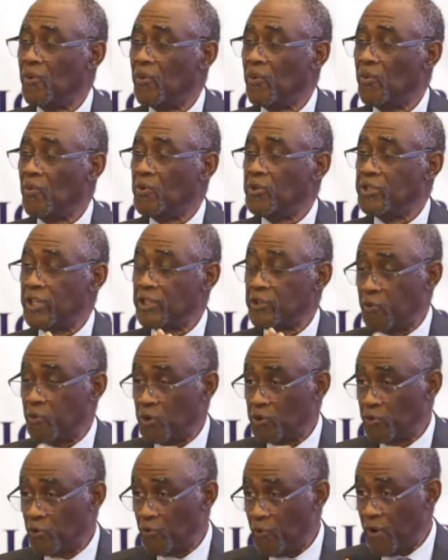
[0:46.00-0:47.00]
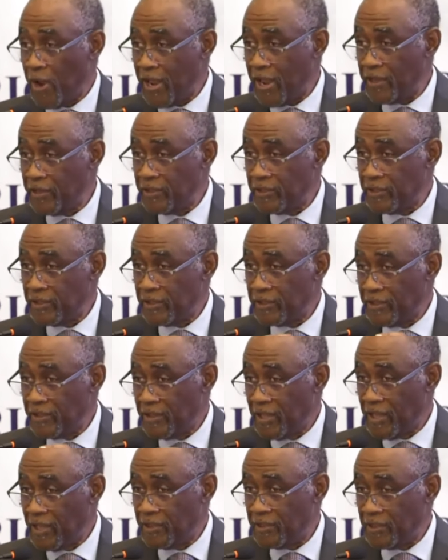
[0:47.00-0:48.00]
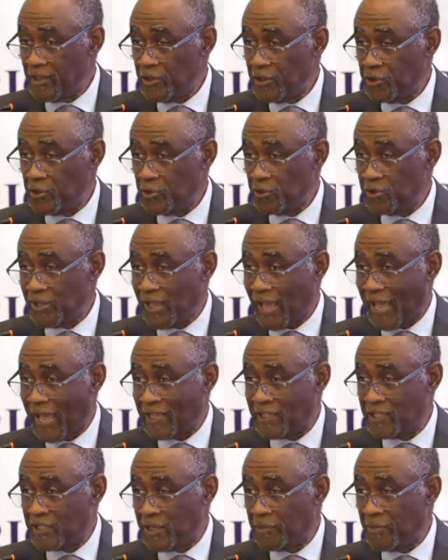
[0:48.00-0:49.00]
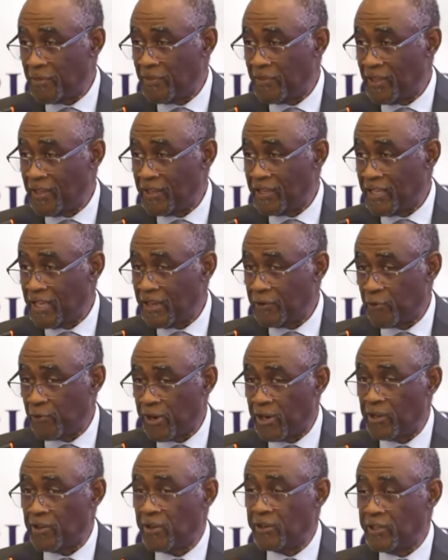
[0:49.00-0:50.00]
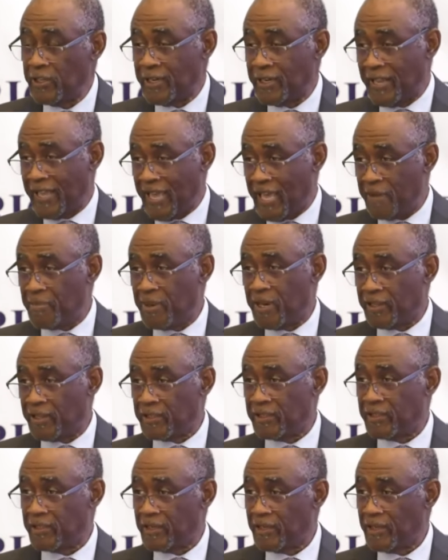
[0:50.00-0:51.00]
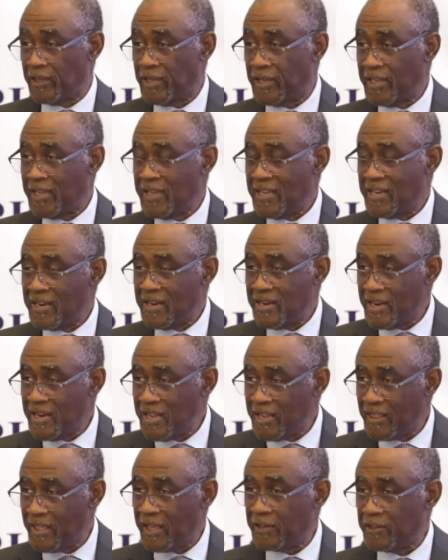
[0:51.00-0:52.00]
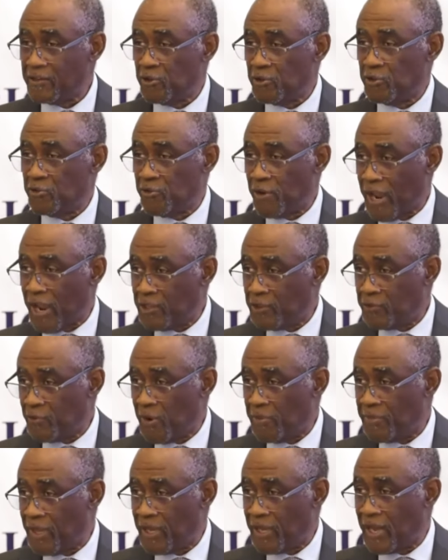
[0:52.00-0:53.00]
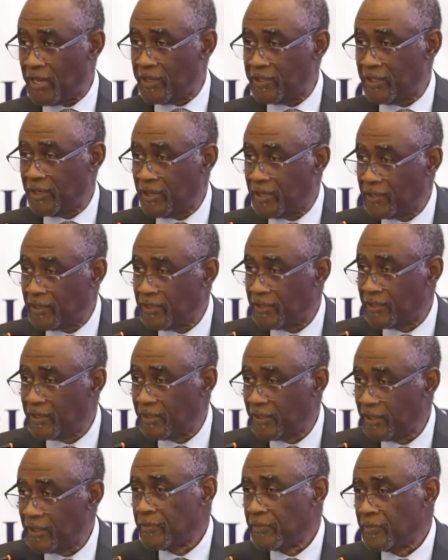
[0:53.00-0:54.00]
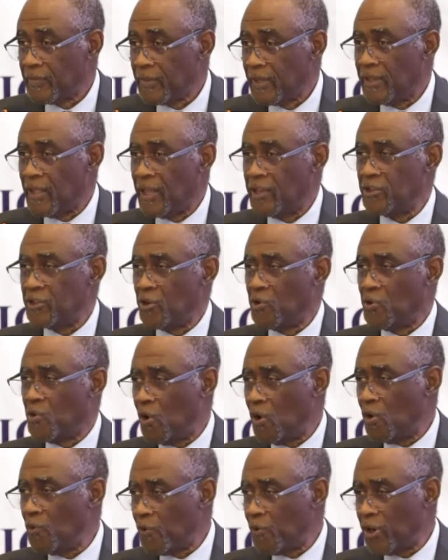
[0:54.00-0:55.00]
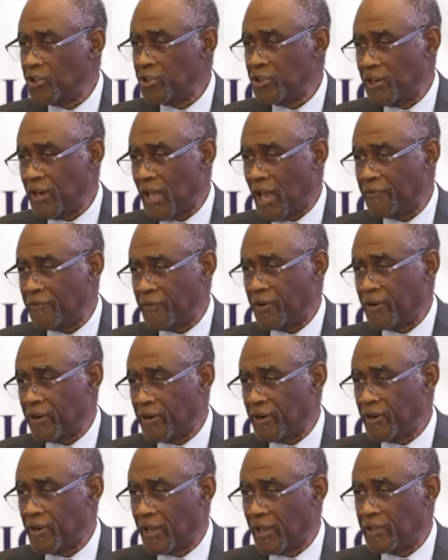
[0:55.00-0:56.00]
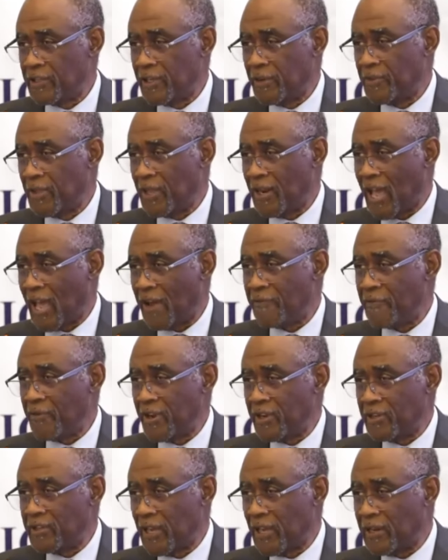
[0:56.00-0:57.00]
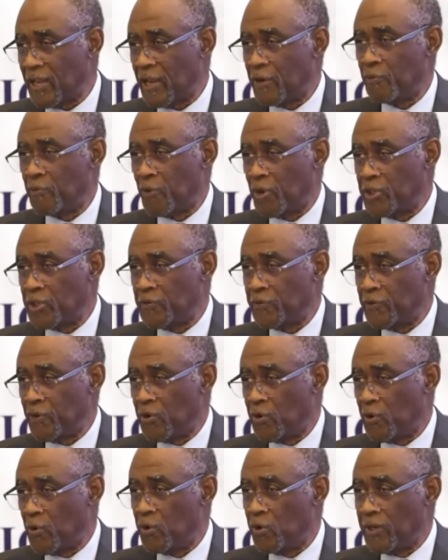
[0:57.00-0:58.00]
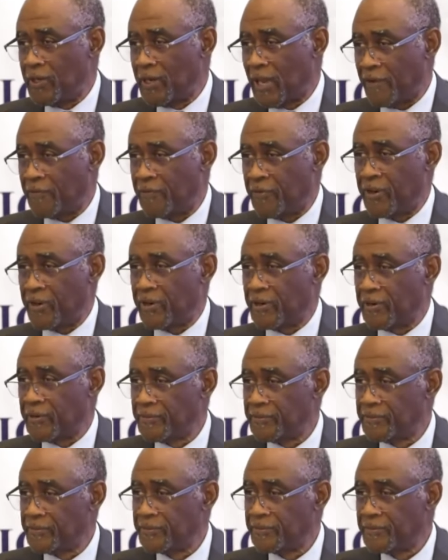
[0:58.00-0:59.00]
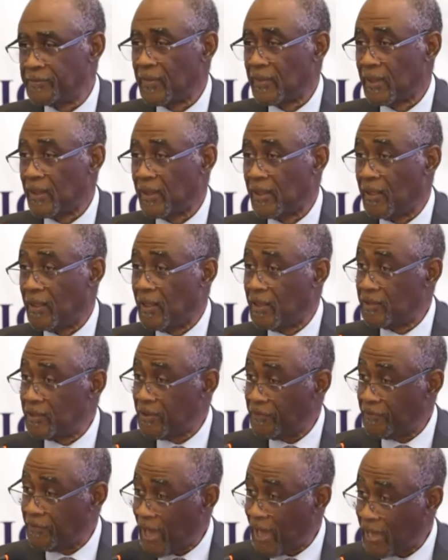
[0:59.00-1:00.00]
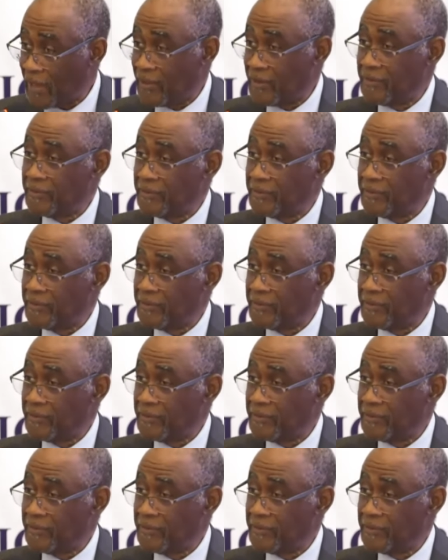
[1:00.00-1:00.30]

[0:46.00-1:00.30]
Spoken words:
We just want to raise these issues as some of the critical enablers needed to transform the continent. There's a gold rush in Africa, except that Africans are not rushing for gold in Africa. It's the fact.